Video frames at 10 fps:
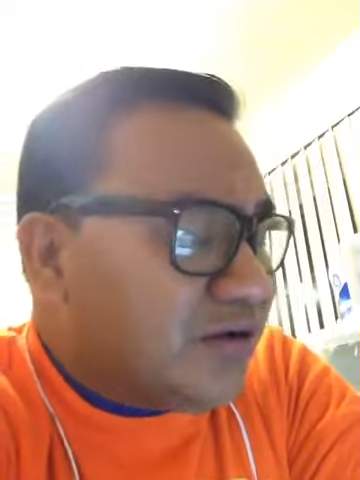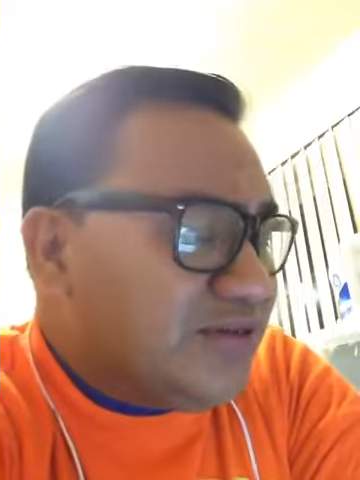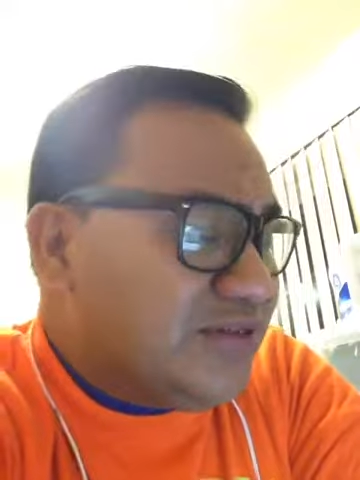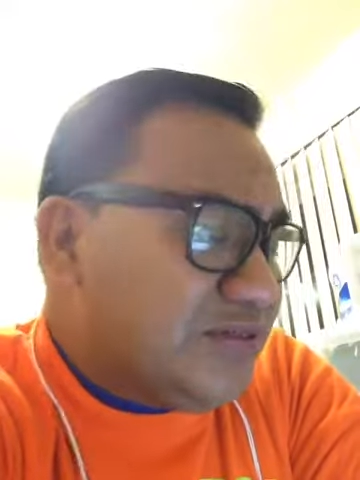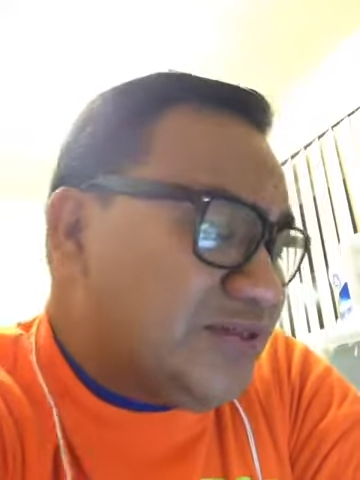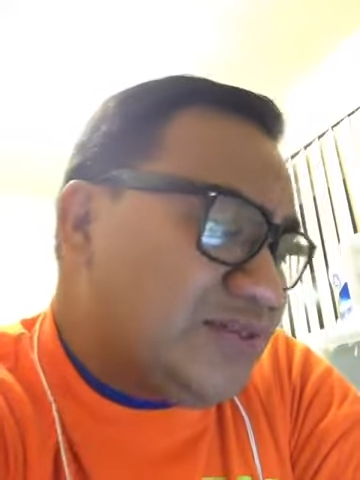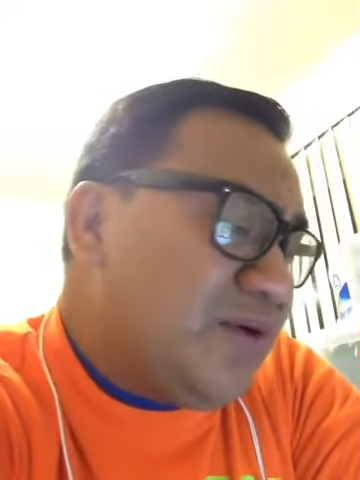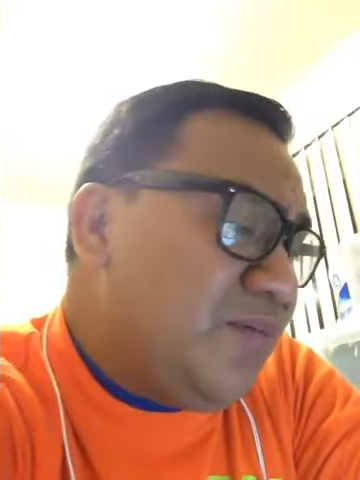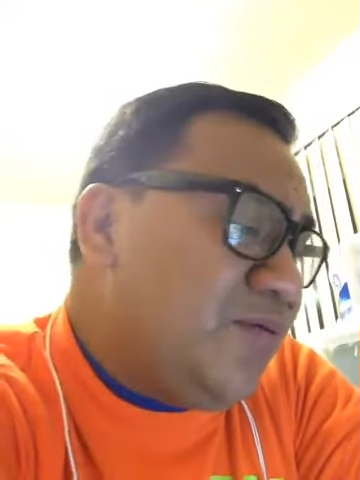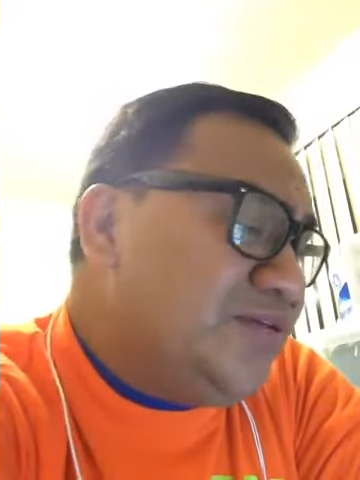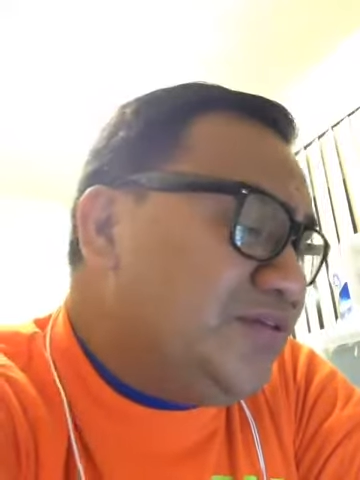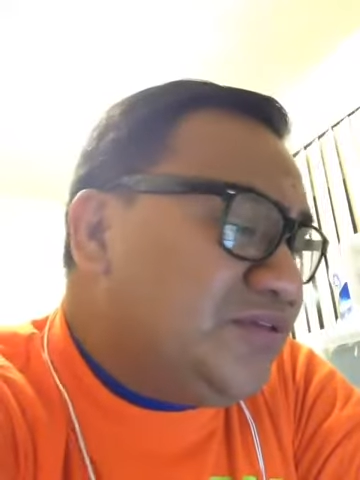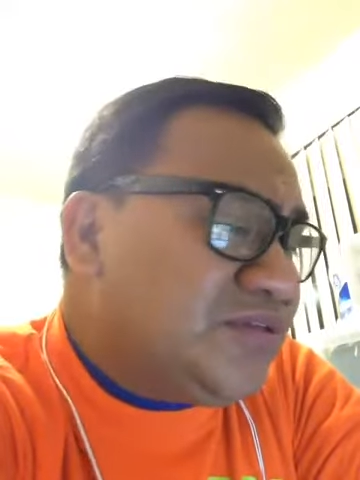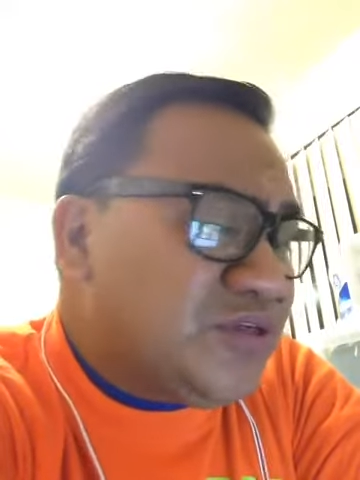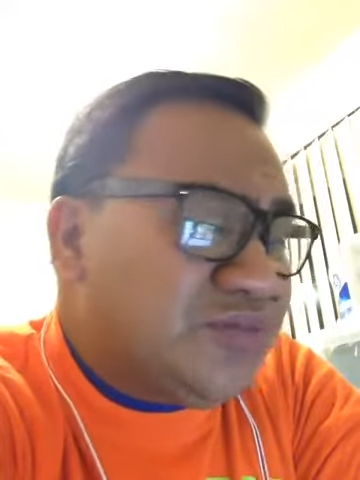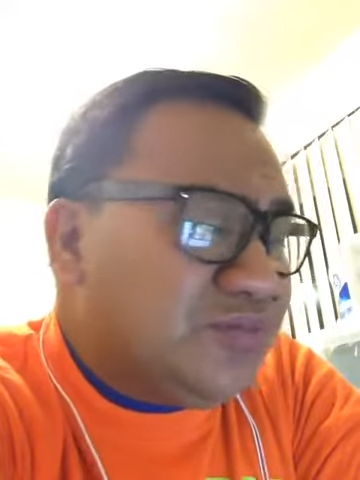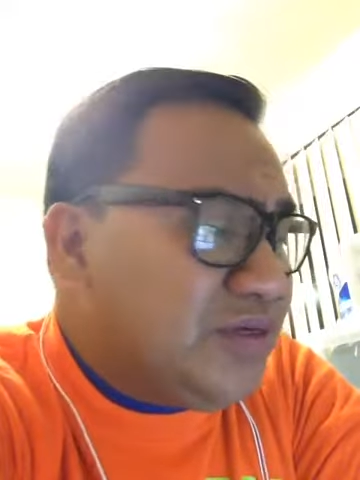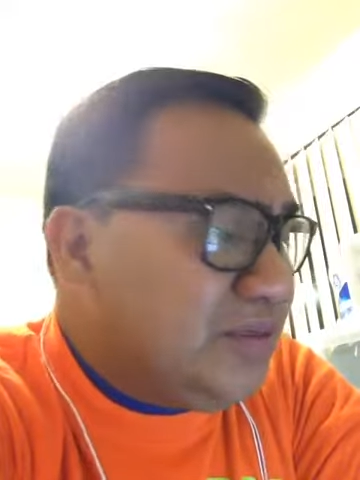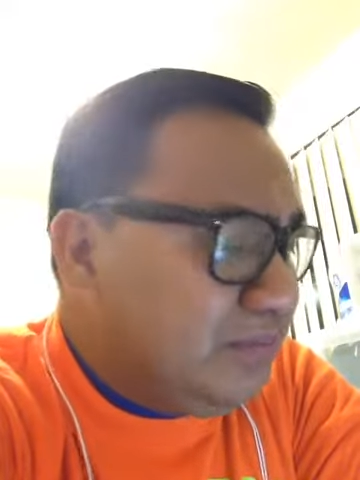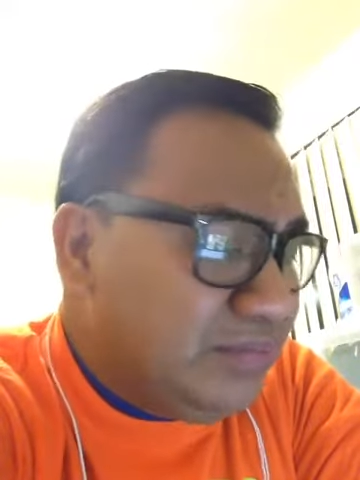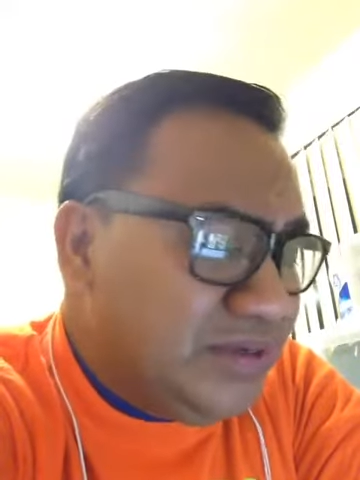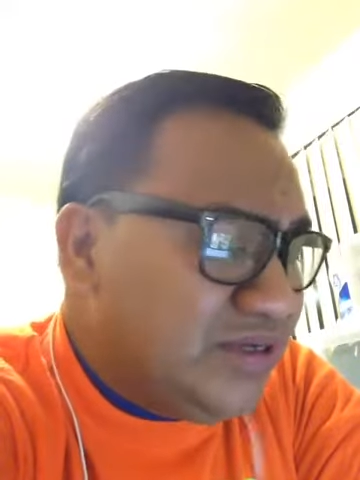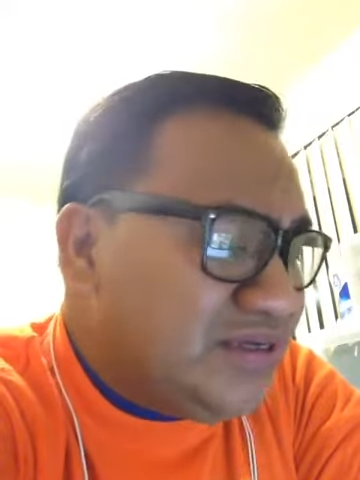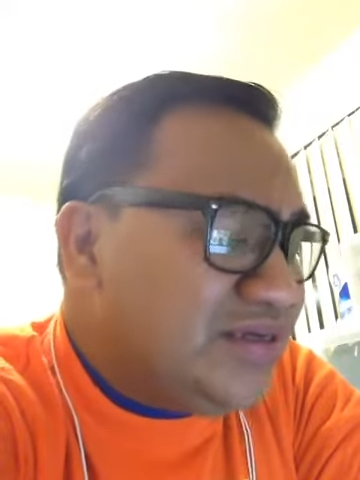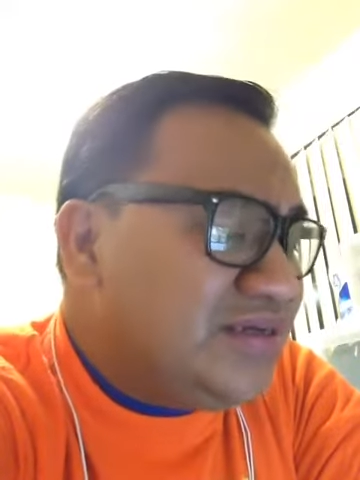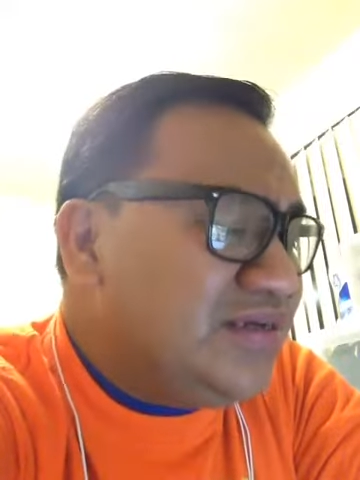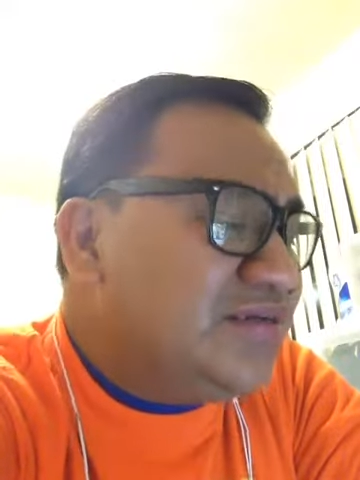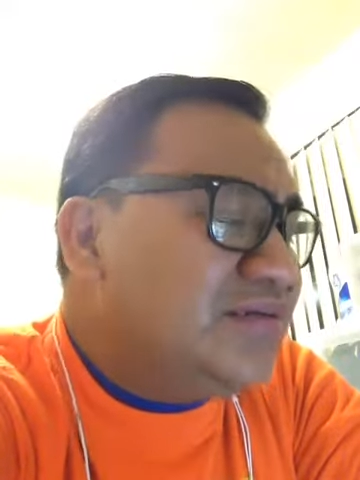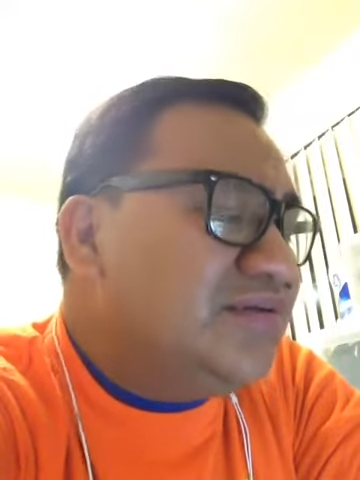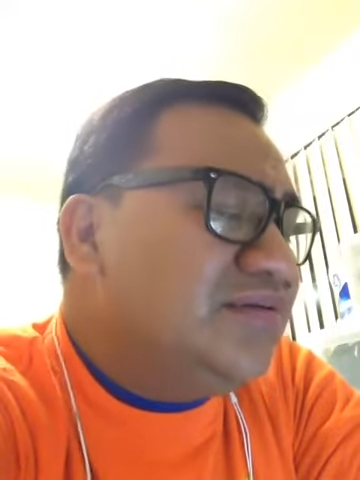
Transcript: but that someone should be me.